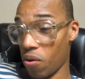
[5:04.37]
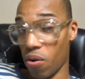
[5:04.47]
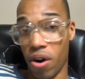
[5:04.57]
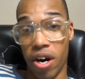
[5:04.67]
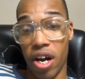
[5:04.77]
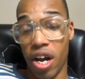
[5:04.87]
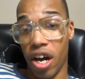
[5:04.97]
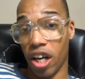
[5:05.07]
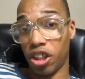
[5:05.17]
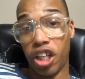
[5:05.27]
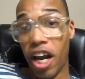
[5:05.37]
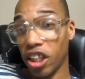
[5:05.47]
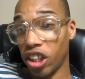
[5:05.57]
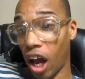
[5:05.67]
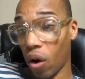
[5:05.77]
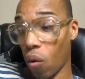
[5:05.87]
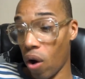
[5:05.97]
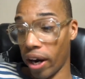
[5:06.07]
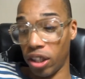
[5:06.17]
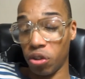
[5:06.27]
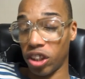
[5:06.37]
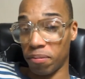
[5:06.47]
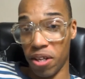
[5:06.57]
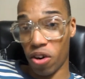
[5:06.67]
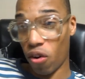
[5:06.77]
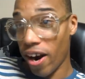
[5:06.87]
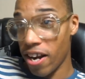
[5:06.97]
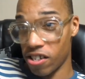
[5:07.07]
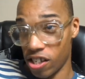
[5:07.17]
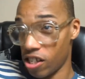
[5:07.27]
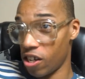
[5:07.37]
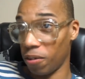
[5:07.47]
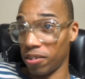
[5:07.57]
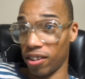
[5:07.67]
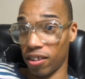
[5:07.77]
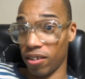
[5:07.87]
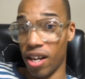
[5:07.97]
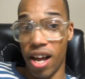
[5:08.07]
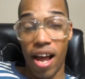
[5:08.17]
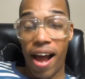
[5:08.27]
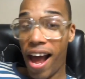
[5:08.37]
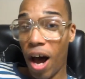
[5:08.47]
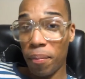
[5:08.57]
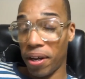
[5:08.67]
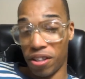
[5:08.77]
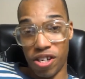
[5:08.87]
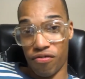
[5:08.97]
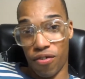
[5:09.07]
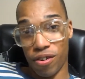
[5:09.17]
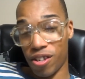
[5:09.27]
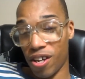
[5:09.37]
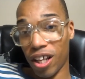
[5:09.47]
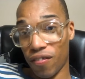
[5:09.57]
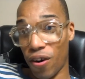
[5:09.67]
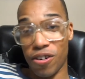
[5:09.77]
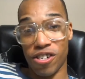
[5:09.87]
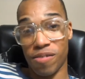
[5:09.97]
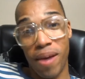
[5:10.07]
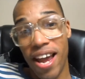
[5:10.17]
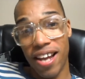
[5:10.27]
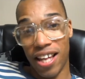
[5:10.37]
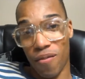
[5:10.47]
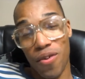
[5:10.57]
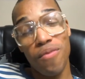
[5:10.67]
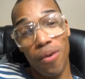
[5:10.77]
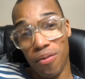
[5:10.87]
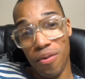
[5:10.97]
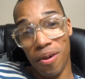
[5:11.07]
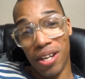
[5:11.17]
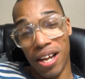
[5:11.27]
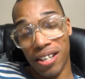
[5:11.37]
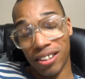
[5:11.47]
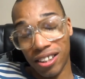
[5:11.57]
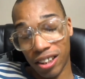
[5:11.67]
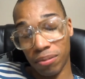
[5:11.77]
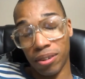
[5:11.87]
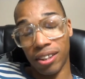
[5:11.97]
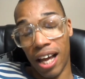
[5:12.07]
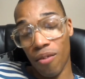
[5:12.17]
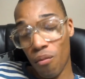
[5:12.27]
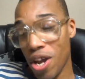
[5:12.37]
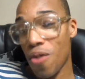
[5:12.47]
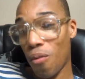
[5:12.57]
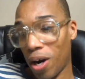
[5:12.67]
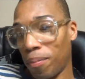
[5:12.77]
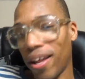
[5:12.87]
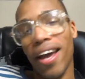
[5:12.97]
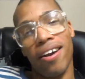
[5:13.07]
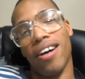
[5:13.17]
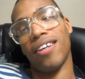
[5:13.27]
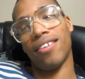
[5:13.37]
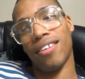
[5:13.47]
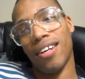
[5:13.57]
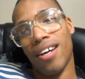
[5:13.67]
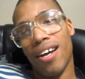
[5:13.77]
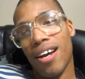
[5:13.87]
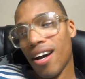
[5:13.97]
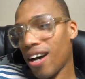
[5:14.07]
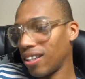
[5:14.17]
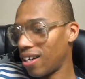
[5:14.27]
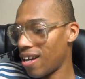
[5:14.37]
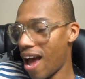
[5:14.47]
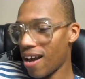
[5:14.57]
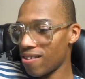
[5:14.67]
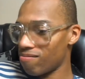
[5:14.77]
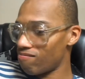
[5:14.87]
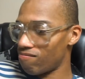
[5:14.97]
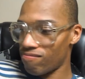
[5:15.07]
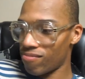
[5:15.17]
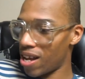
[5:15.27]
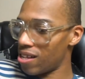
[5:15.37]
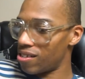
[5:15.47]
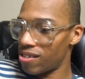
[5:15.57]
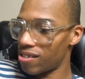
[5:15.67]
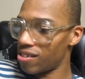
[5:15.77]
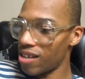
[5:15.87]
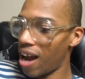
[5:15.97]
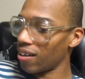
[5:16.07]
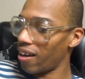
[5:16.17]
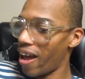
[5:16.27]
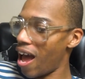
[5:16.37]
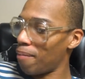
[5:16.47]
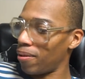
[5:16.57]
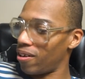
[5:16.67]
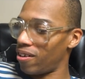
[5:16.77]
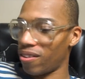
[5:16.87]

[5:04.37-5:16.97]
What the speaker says: or a Change.org and do something crazy, to help get the other versions made that that systems that we want to play it on. Other than that, it's not gonna happen.